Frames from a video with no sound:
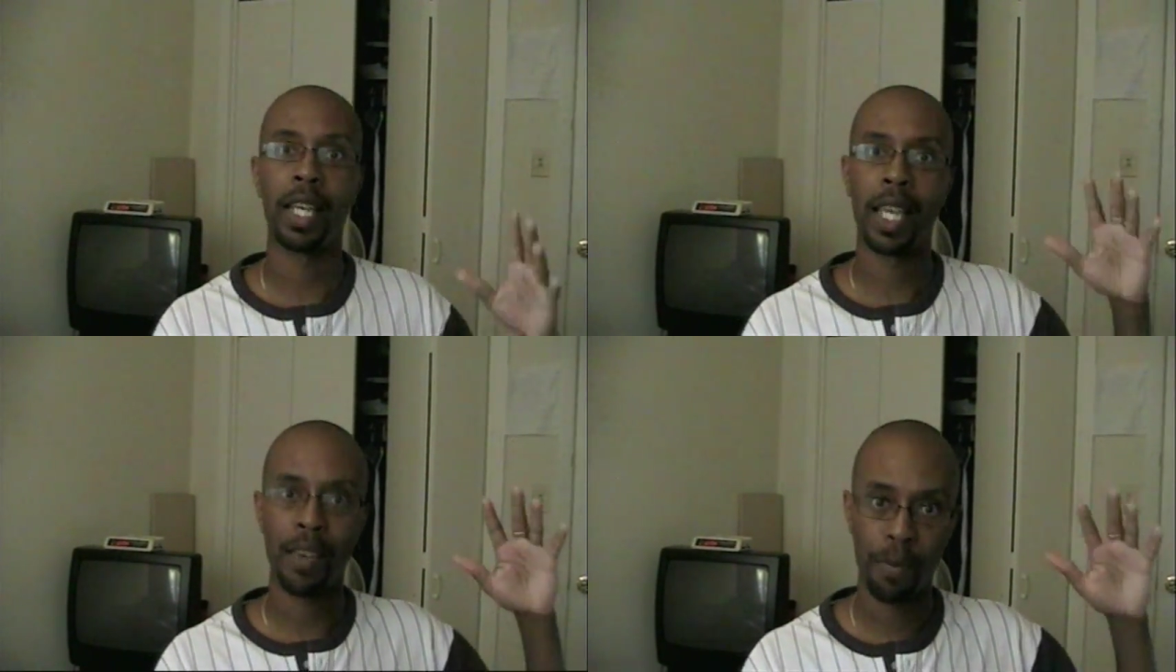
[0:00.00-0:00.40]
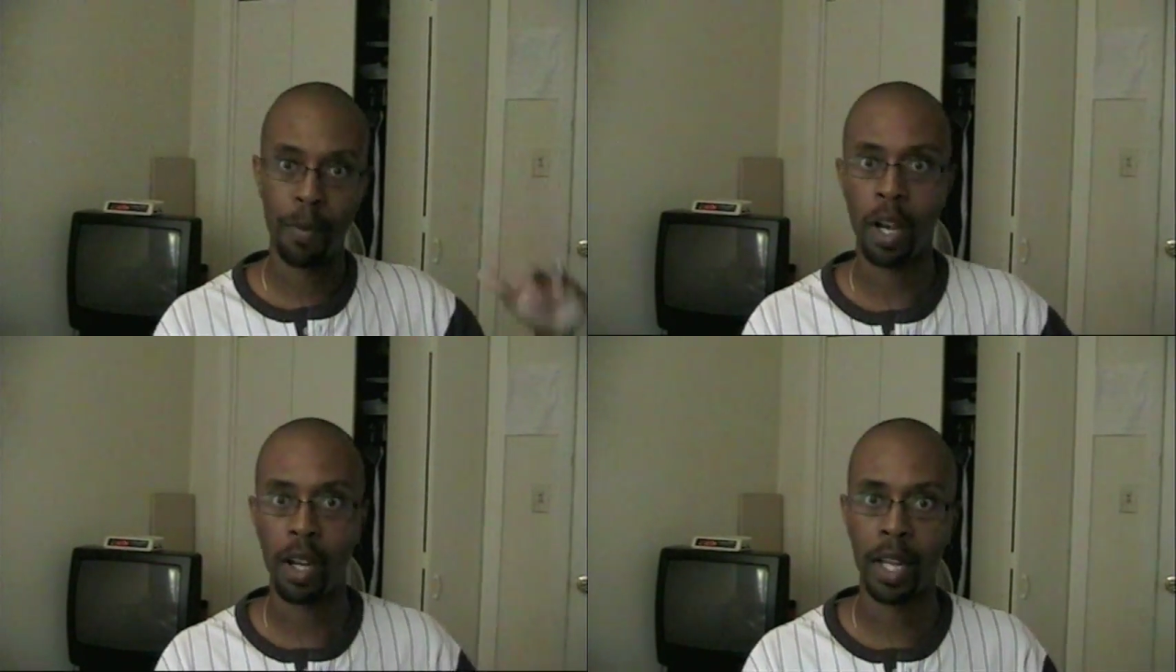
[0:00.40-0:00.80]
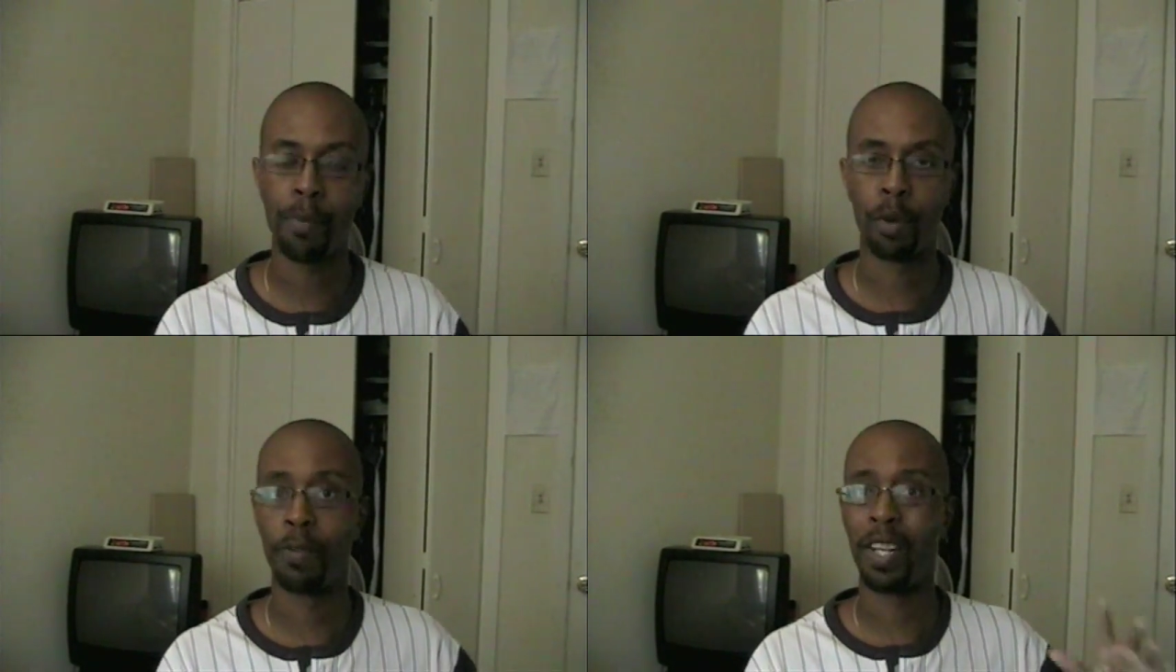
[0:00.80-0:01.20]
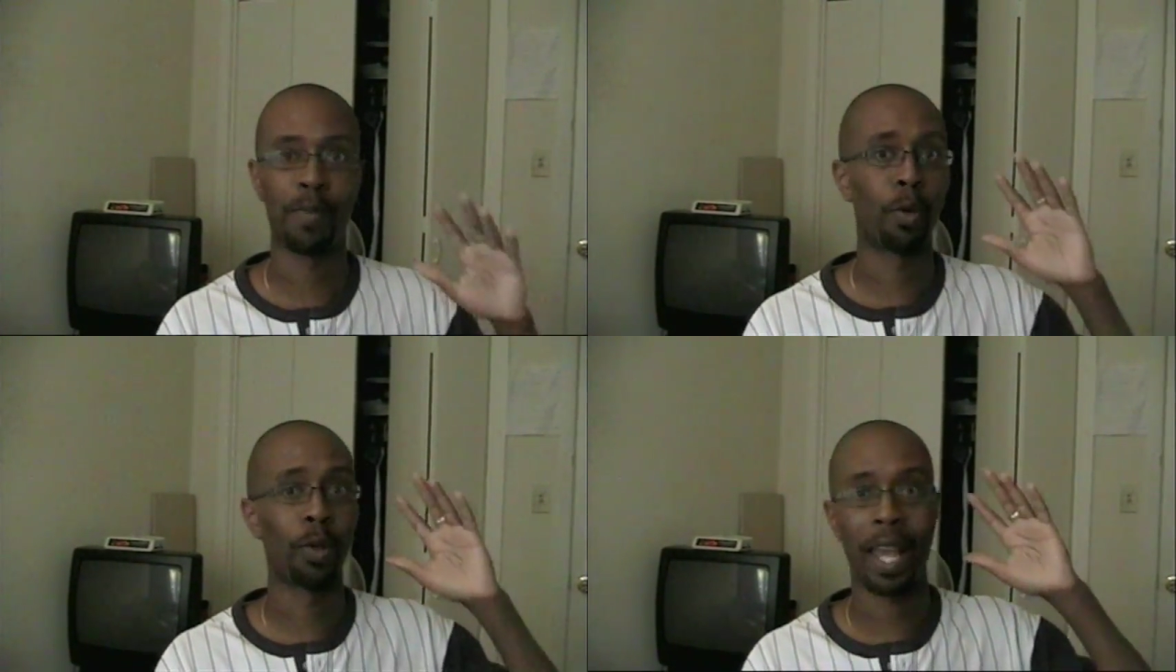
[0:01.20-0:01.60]
they gave them online profiles
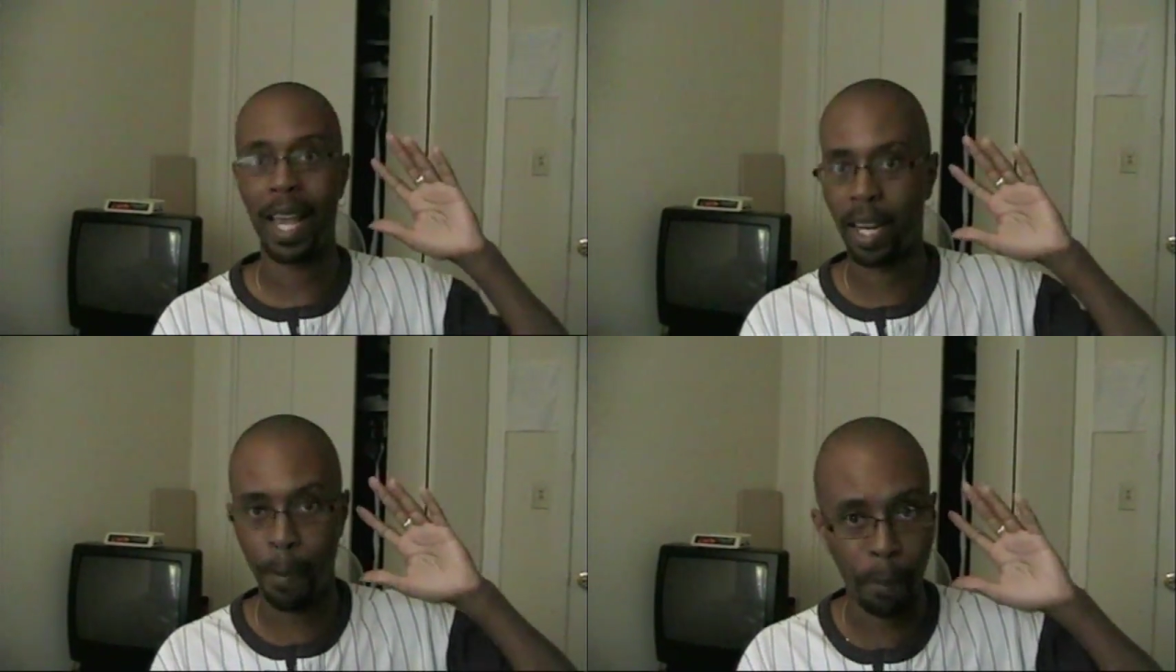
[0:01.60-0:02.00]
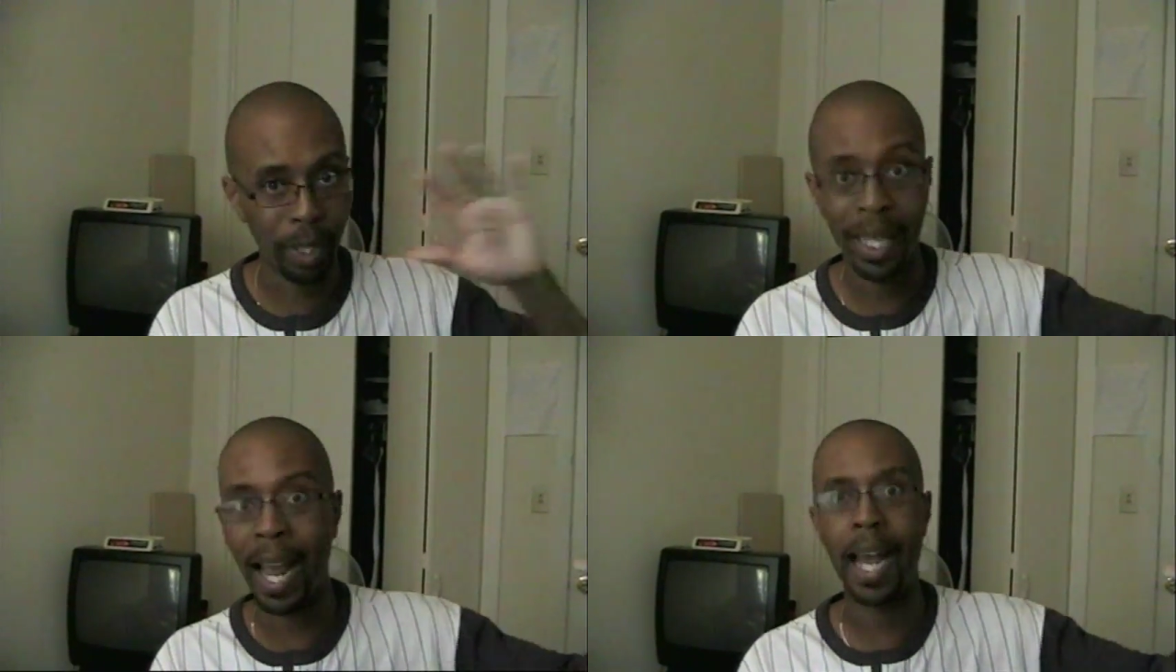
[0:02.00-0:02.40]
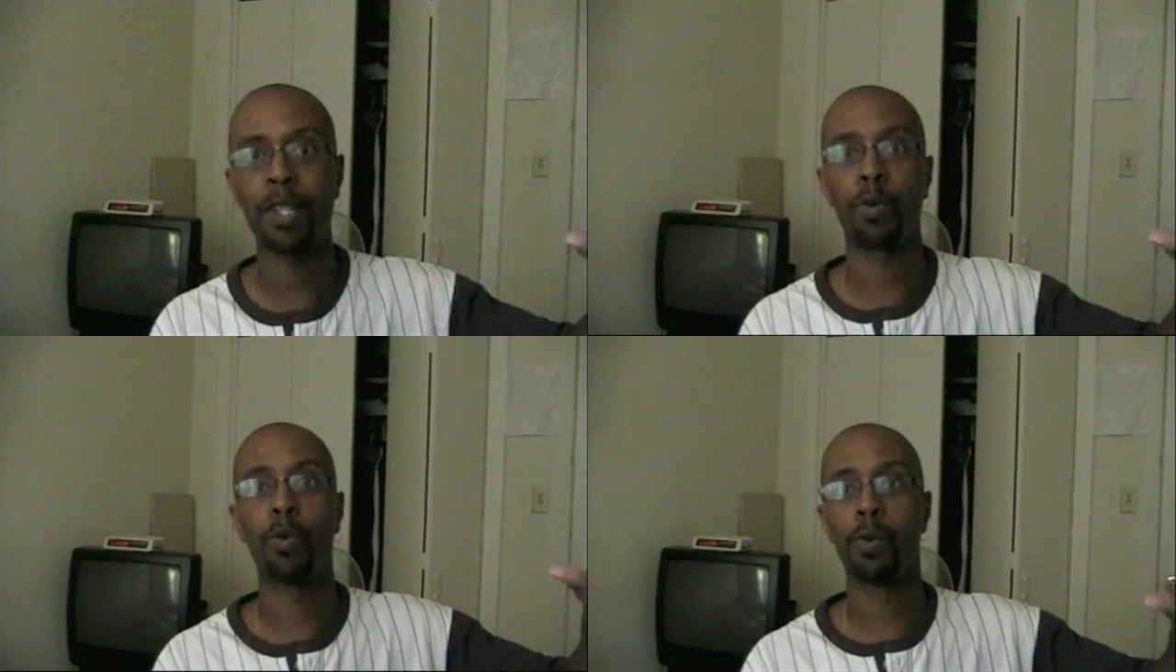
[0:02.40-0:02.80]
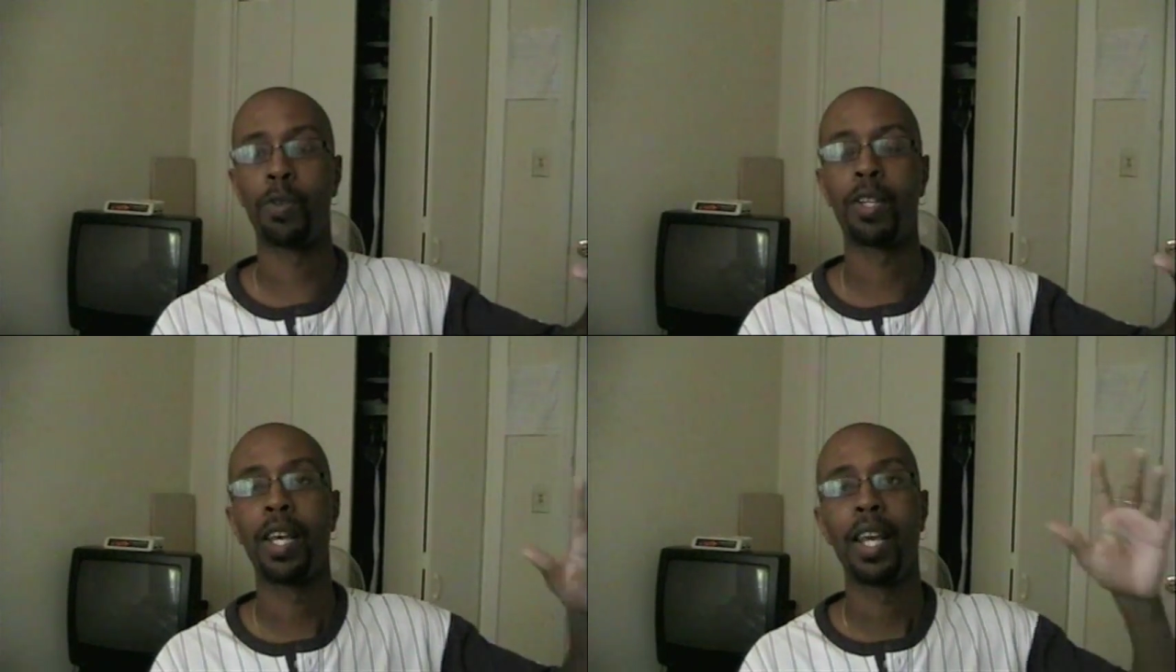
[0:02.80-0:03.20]
of both complete
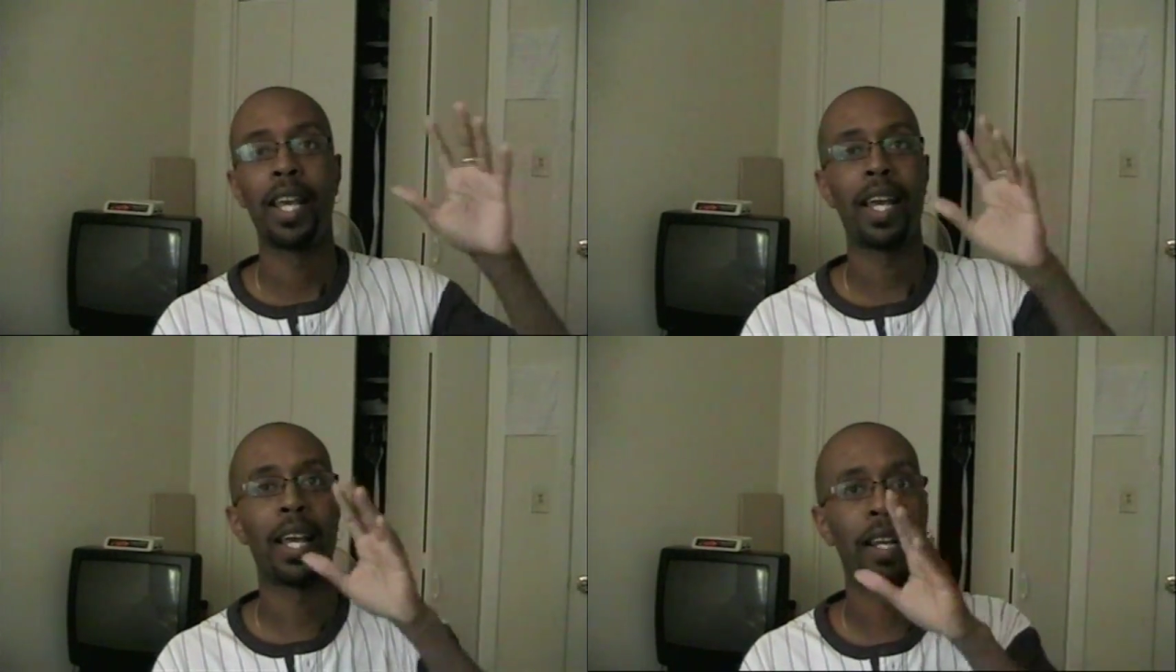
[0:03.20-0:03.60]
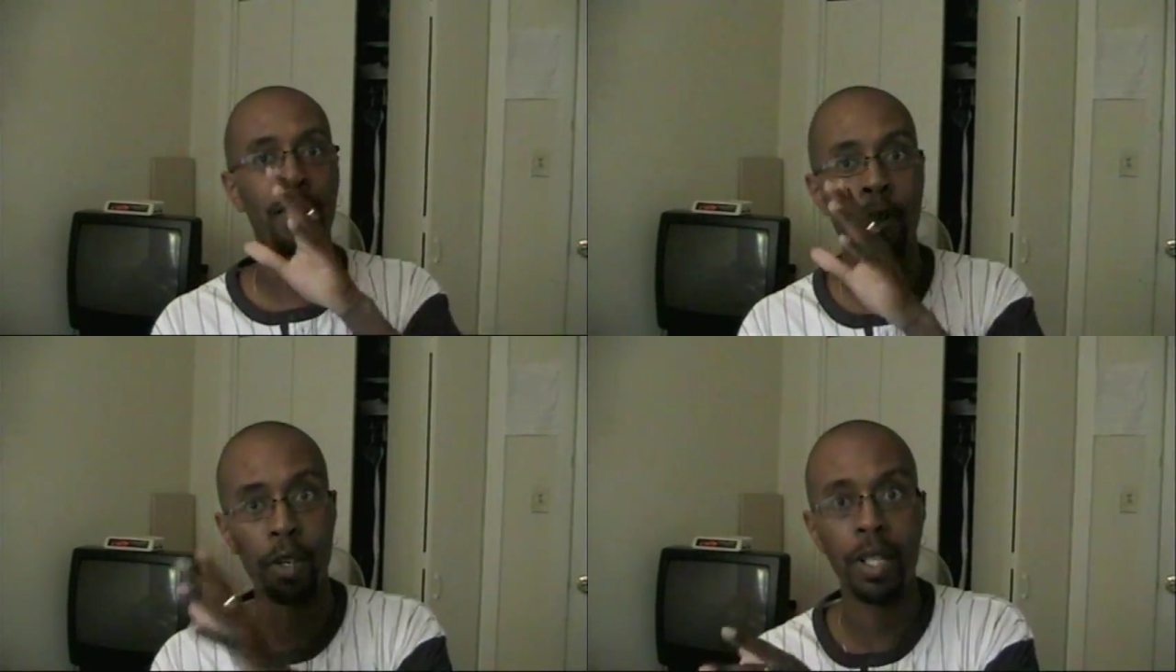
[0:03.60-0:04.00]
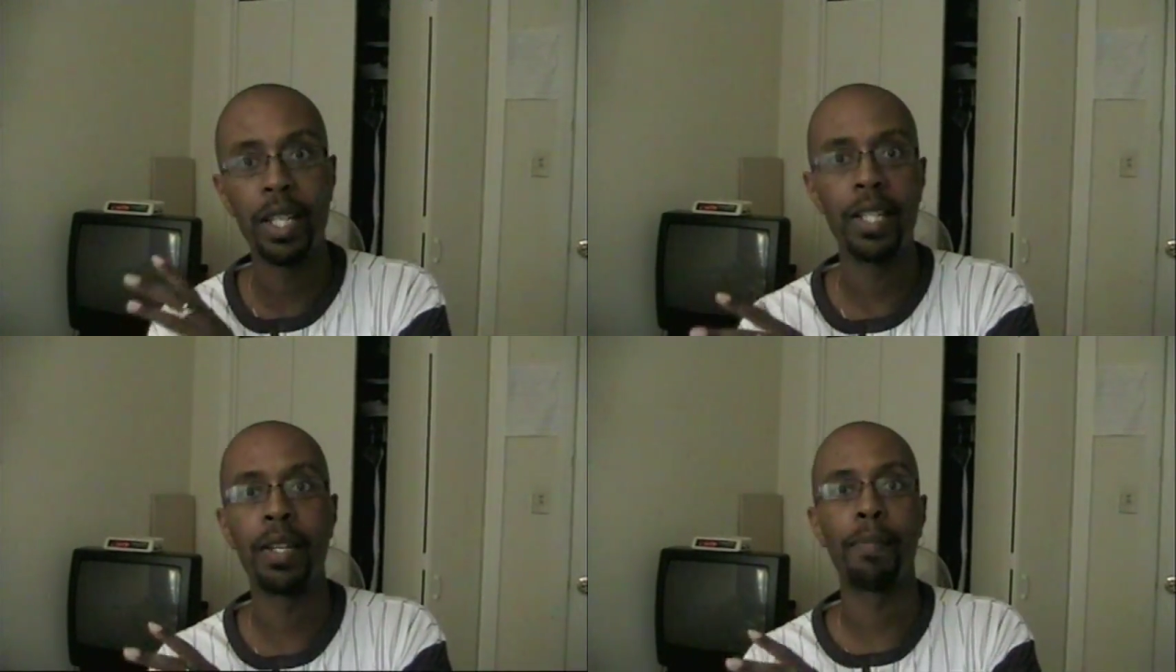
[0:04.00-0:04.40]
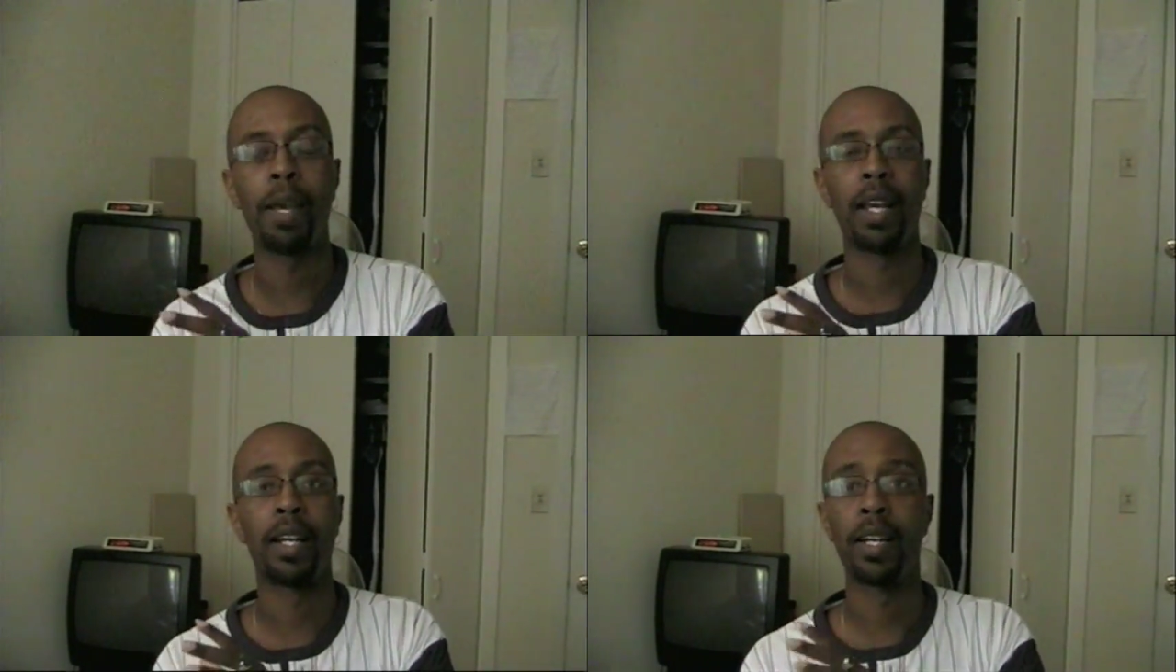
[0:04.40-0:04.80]
assholes and good, decent
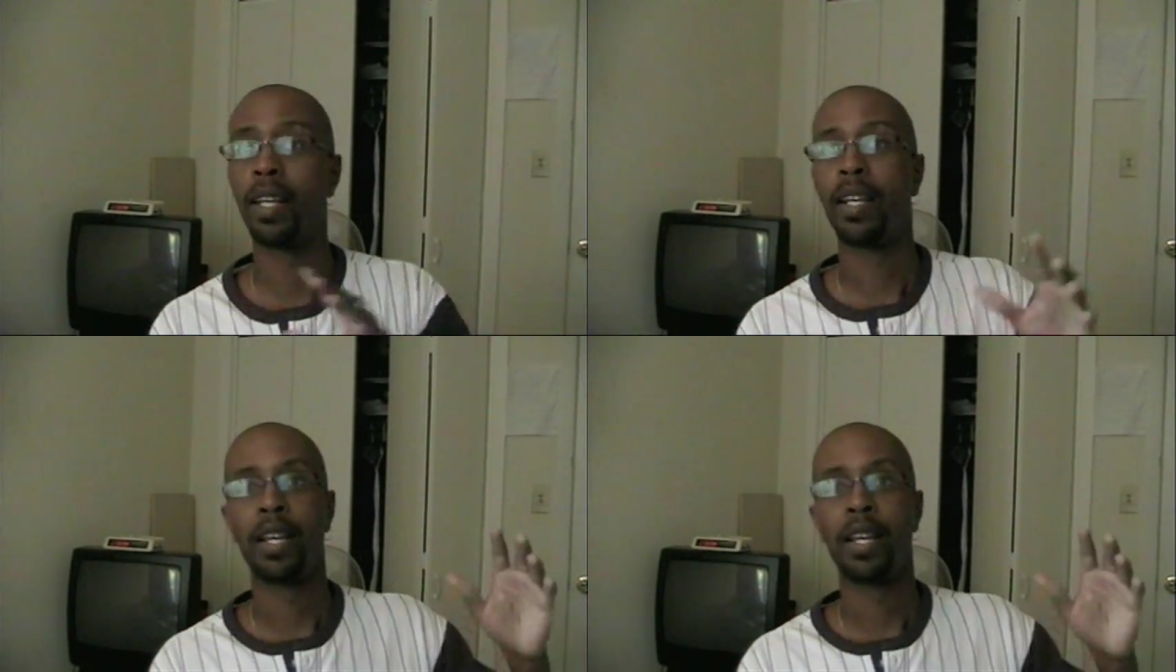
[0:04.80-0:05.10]
men,